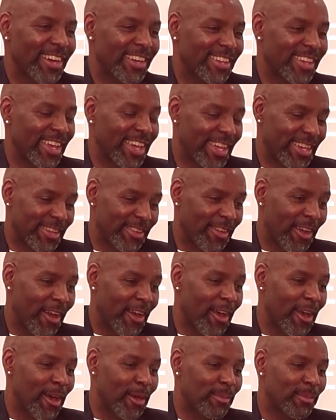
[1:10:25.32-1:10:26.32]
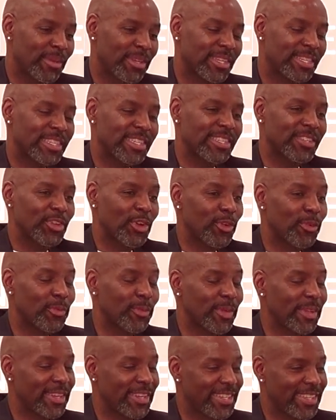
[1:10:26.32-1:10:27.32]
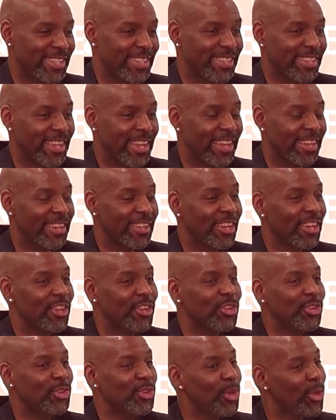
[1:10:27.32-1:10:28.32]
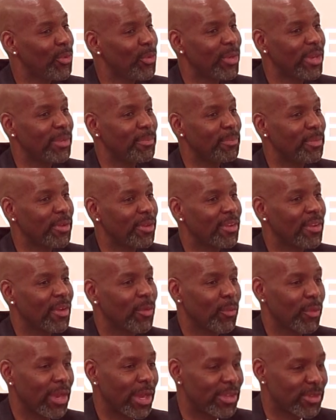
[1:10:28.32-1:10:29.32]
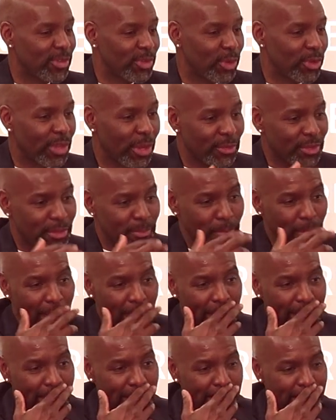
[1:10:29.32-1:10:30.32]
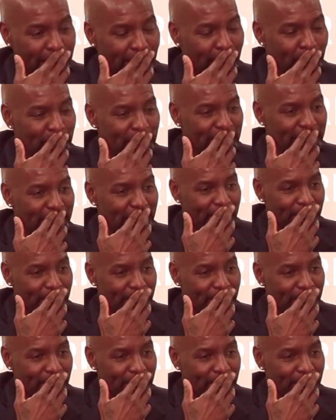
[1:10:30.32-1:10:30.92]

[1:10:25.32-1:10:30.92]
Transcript: again, she told me. She said, "You don't want to." When I told her I was buying in